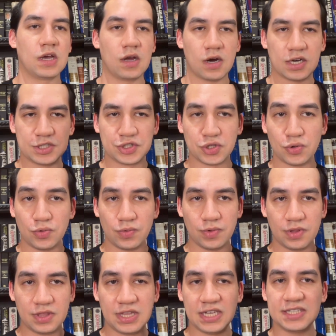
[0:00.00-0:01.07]
All right, so
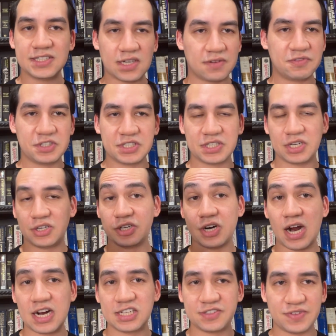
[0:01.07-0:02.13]
these obviously are your
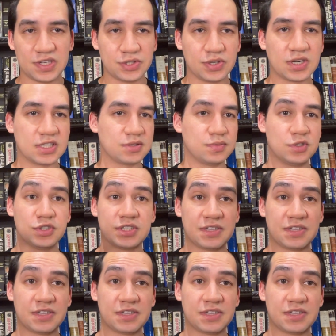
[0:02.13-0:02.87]
highest value customers.